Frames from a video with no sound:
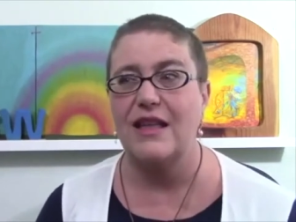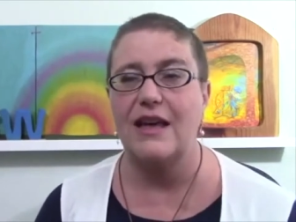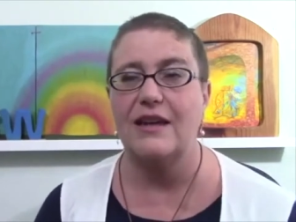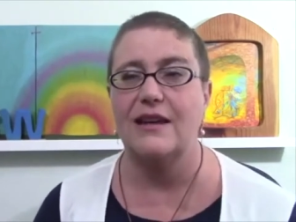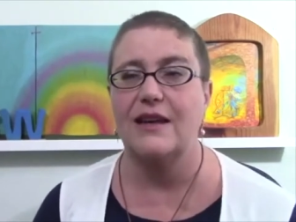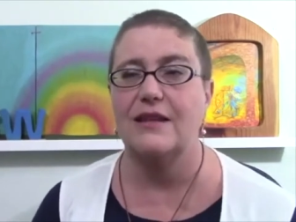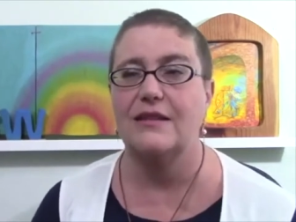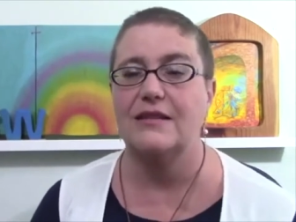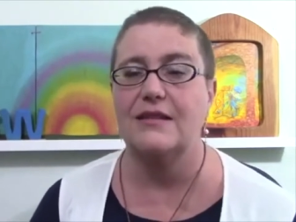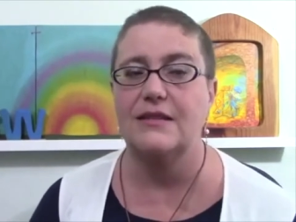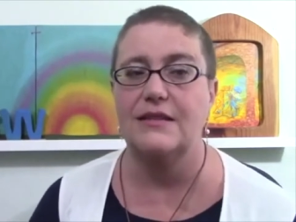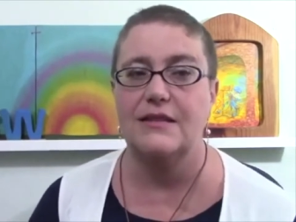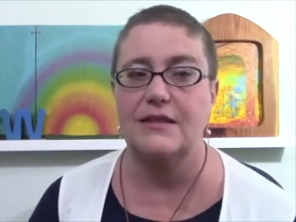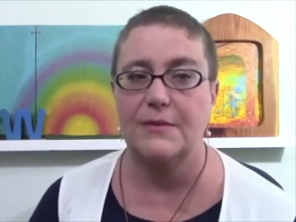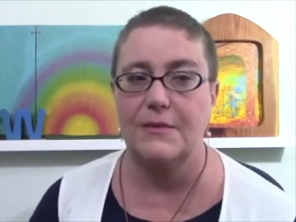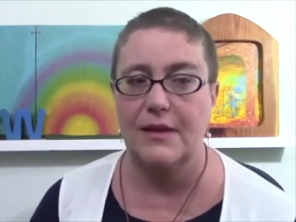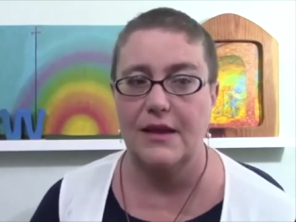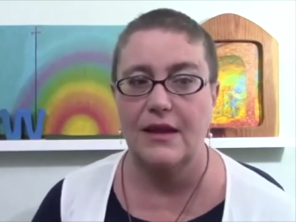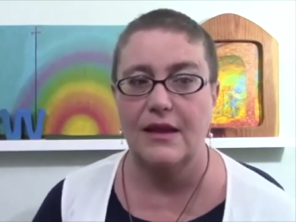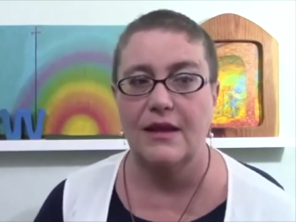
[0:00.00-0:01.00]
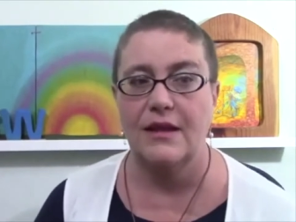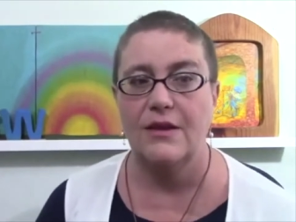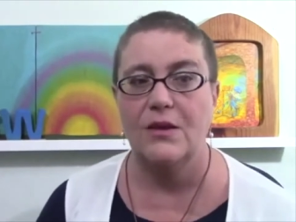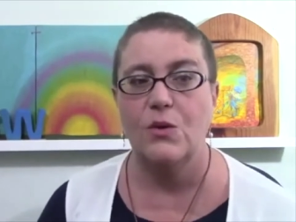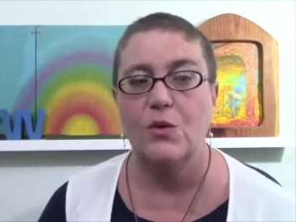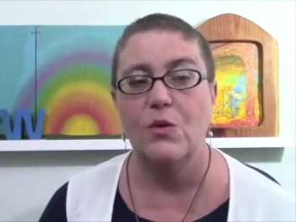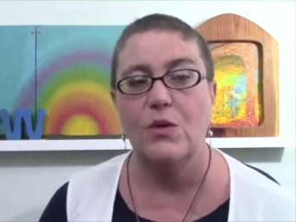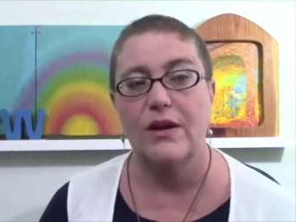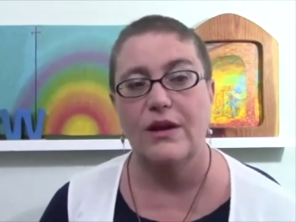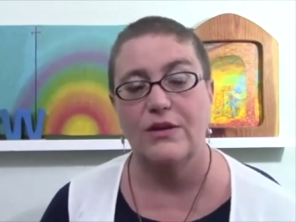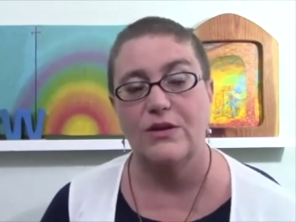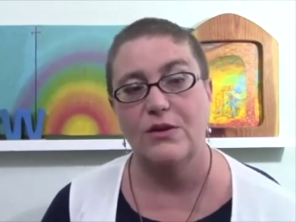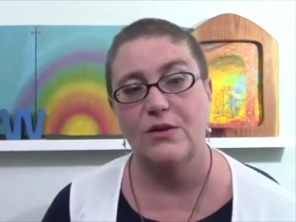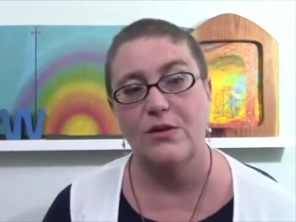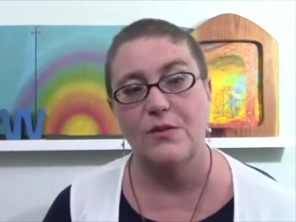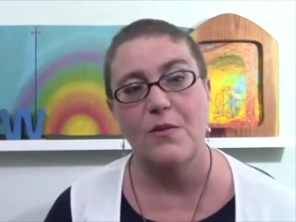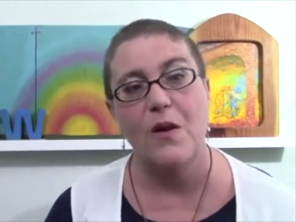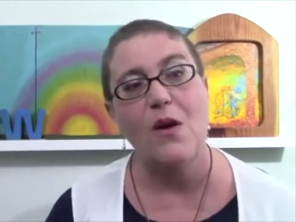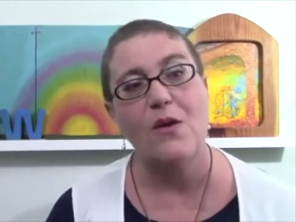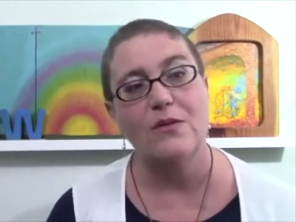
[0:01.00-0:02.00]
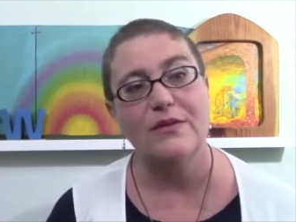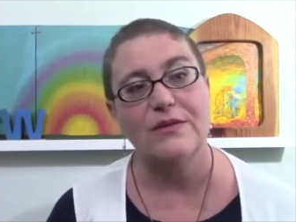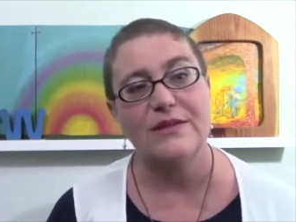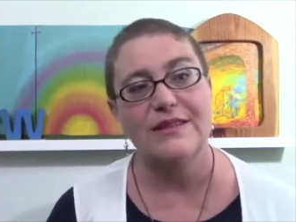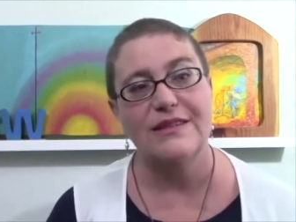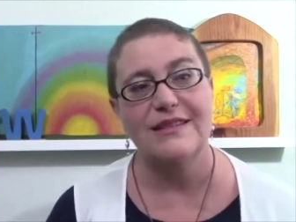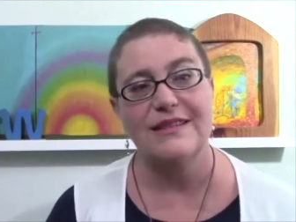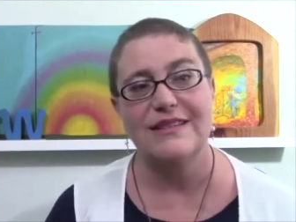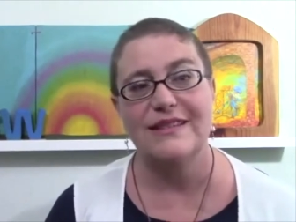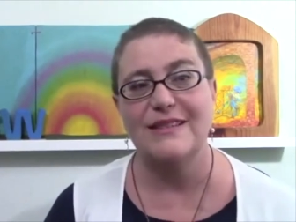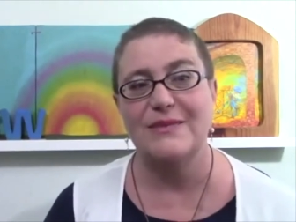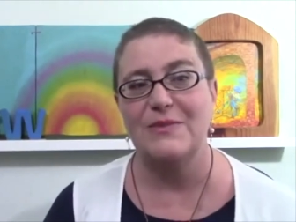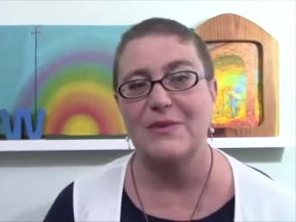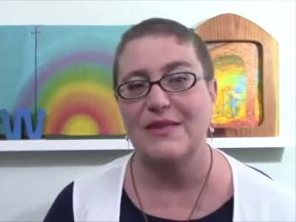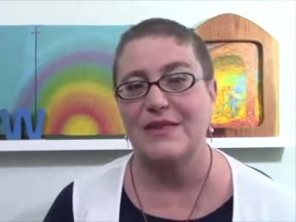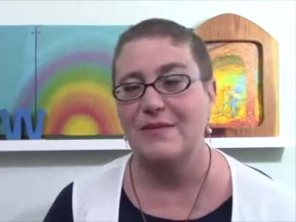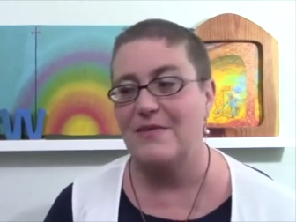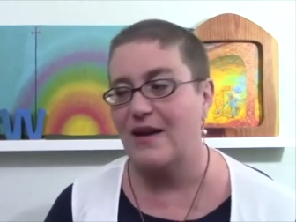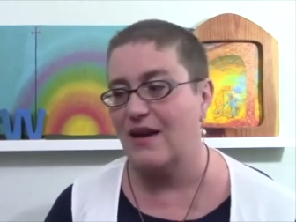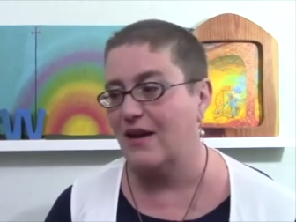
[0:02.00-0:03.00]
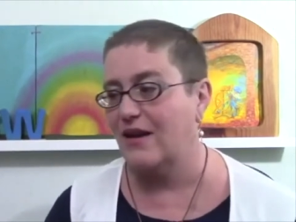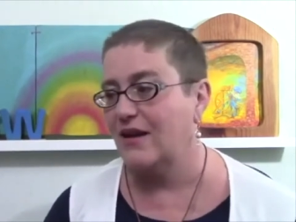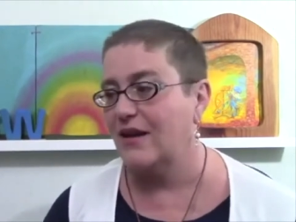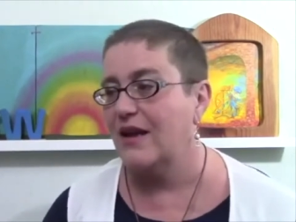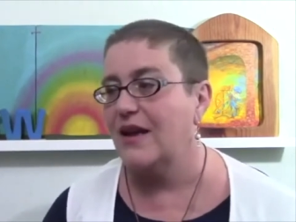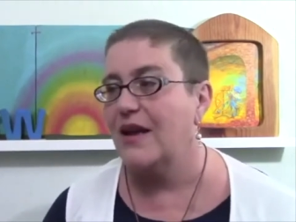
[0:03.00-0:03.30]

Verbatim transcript: that tends to be what I do the most is put them there.